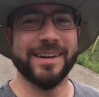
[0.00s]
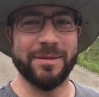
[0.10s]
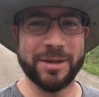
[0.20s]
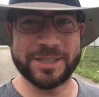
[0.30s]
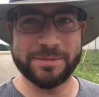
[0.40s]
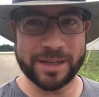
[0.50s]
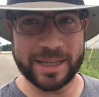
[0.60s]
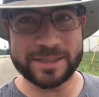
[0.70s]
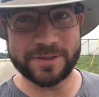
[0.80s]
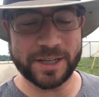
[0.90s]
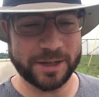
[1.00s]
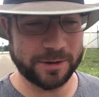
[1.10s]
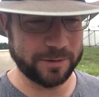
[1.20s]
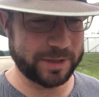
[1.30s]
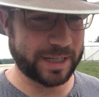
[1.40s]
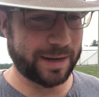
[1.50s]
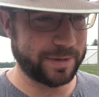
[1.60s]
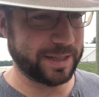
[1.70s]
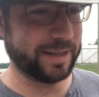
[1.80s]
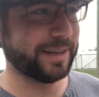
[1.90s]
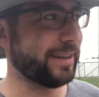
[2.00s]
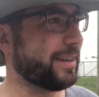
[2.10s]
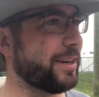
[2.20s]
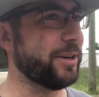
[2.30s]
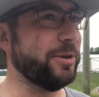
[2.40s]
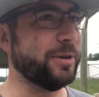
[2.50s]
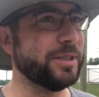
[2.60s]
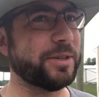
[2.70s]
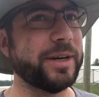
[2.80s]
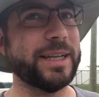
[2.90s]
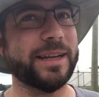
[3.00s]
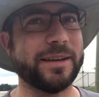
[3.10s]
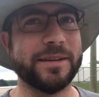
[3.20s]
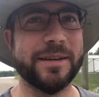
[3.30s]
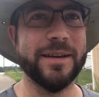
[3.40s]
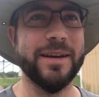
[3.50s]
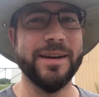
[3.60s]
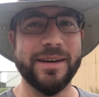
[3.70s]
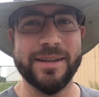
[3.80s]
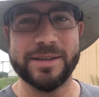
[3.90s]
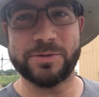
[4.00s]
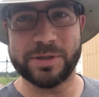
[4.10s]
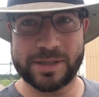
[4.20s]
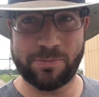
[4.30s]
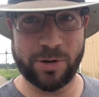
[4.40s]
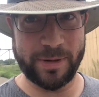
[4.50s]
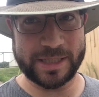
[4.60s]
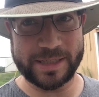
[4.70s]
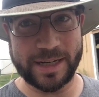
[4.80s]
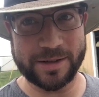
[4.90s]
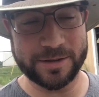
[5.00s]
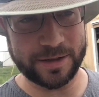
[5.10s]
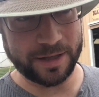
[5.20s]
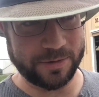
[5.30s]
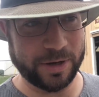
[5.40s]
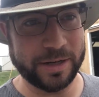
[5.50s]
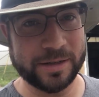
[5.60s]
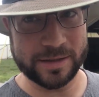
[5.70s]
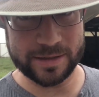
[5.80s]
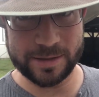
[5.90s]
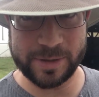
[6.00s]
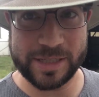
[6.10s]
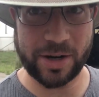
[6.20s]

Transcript: I mentioned in my last video it was time to get a new one, so I did. This one's pretty much identical to the other one. It's a little bit